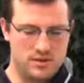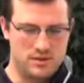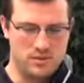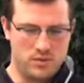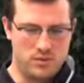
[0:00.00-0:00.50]

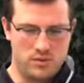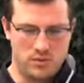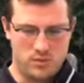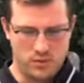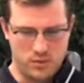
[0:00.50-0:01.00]
Some of the,
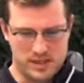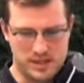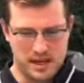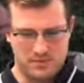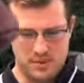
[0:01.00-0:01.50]
the, ways
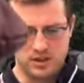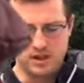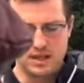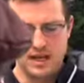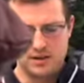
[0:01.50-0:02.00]
that I've been
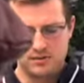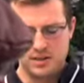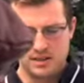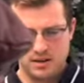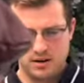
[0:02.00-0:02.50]
looking at it recently